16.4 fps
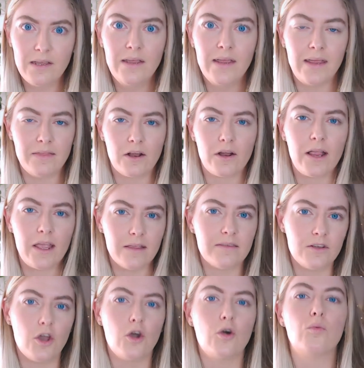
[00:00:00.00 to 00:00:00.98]
and there
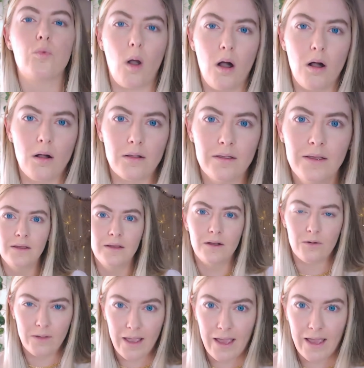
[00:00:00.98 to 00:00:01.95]
is no wrong,
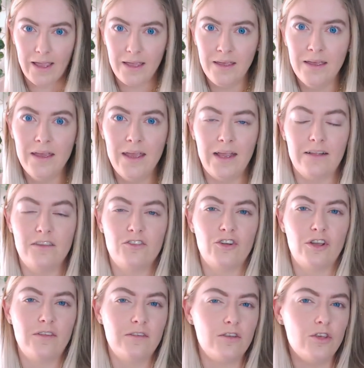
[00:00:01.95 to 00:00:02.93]
okay? It's
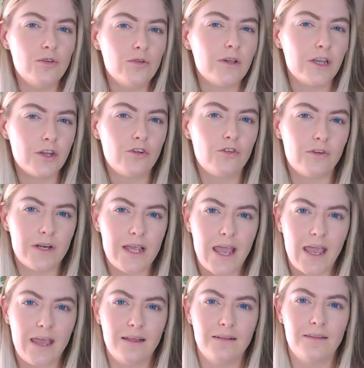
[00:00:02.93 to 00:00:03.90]
just you can
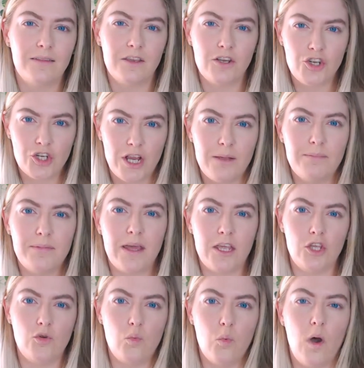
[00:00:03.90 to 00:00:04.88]
create the shape that
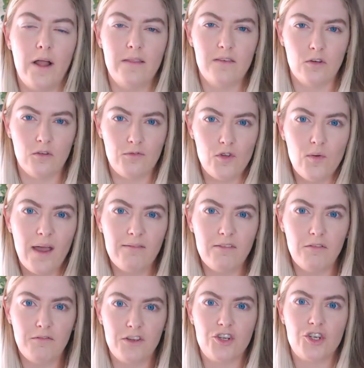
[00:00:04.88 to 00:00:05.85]
you want. So if you have
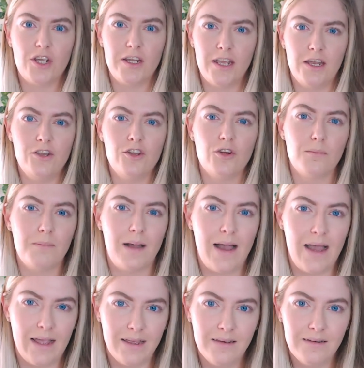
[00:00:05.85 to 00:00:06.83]
a vision in your
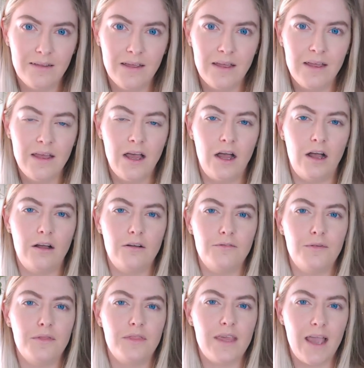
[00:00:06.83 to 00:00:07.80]
mind
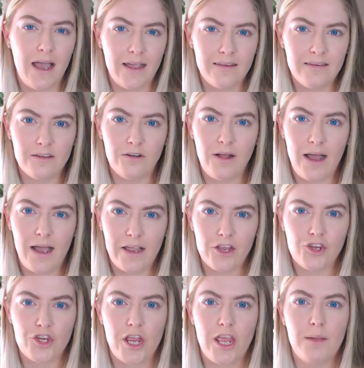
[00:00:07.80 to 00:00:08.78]
of the ideal eye
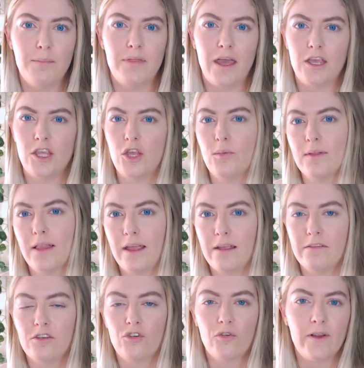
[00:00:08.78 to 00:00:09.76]
shape that you would
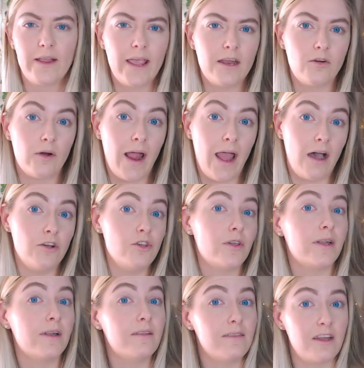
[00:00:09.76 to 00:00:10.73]
like to create or how you
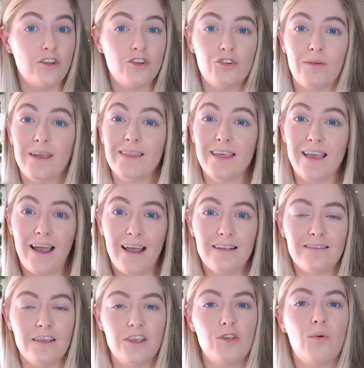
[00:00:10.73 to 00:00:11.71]
can accentuate the
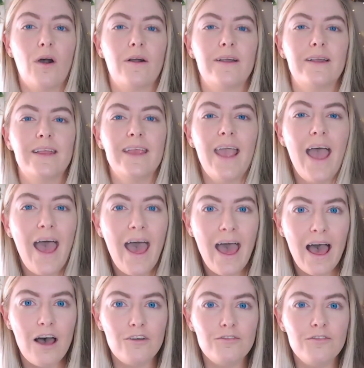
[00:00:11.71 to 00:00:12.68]
eyes that you already
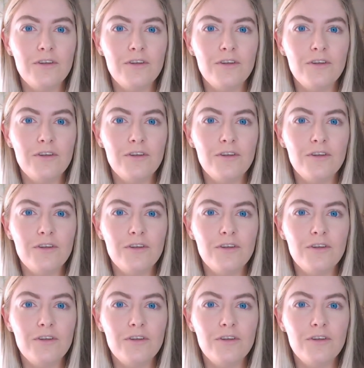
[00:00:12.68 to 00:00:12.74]
have,